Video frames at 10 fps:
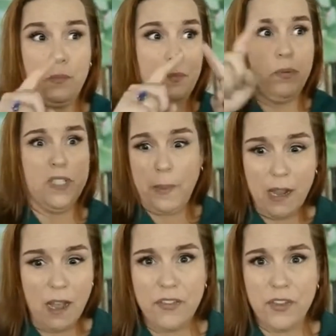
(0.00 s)

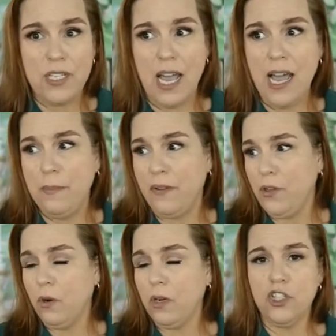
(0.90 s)
spec off their time. If
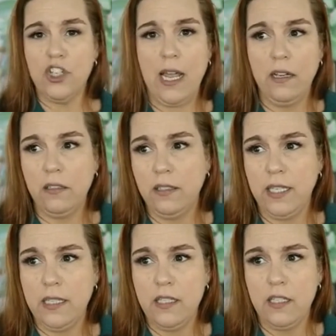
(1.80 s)
your child
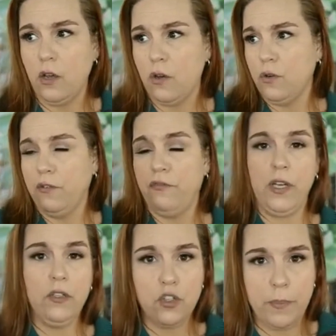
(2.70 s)
needs to go to a
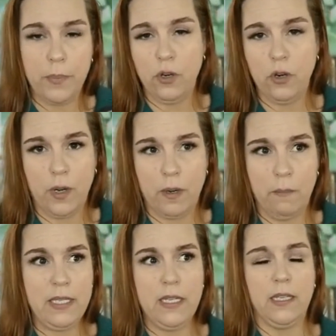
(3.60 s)
field trip and you don't want to
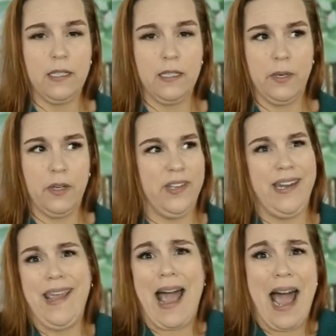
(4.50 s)
miss it and it's in the middle of the
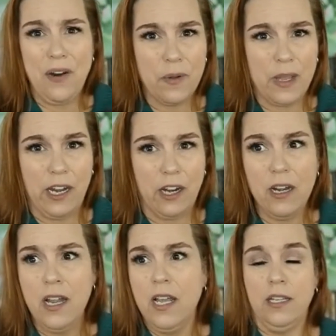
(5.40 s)
day, I don't
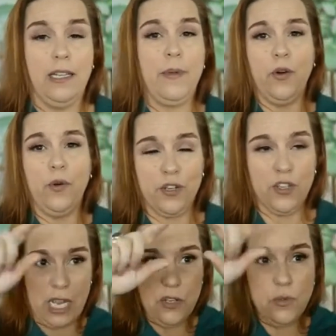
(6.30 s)
care. Let me know what your
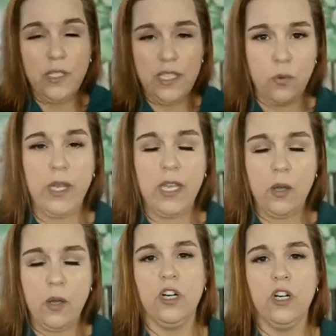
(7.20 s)
schedule is and we can
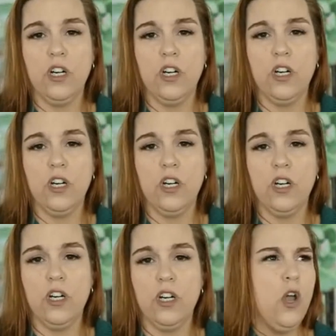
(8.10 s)
work around that.
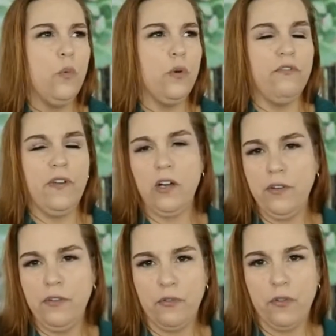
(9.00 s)
So we're very
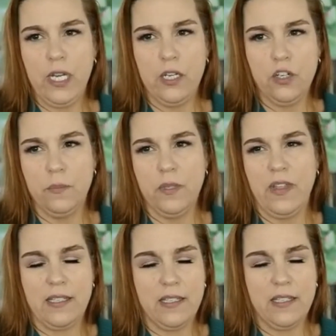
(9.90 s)
free in terms of
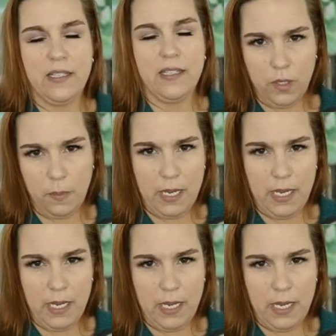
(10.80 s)
that scheduling
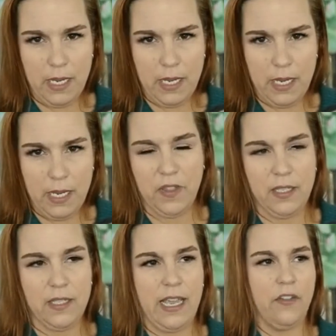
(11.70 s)
piece and how they want to put
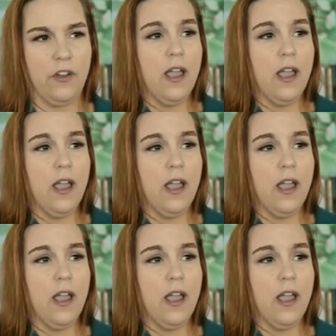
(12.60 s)
things together.